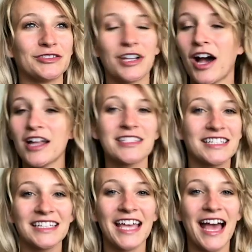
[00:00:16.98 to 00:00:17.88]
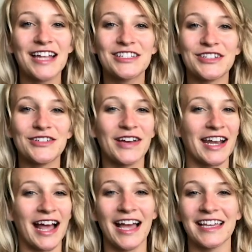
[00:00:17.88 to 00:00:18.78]
constantly add to
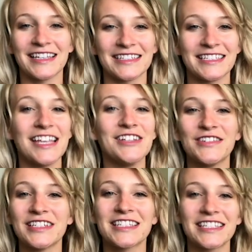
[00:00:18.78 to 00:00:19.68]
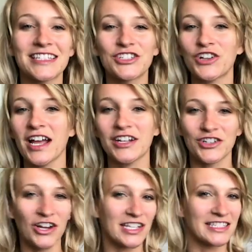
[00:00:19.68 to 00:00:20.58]
and I continuously try to
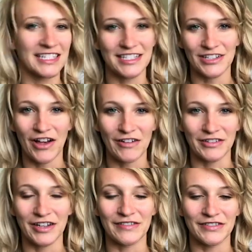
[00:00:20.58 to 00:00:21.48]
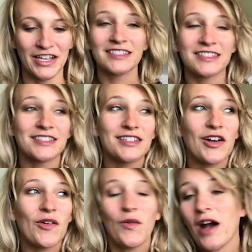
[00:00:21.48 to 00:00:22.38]
cross things off of.
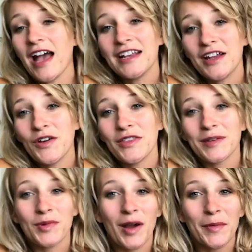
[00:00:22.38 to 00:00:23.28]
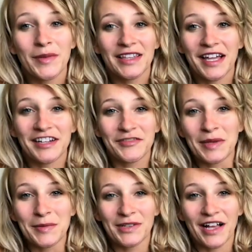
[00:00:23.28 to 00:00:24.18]
So I know that probably a lot of
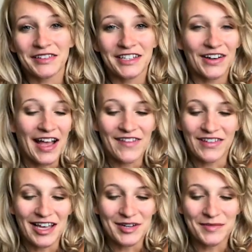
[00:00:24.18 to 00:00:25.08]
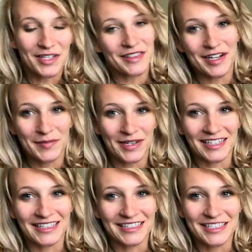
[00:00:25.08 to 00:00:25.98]
people out there have items on their
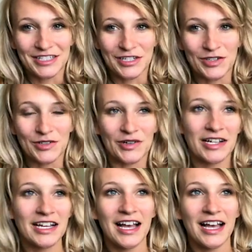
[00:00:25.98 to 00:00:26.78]
bucket list too.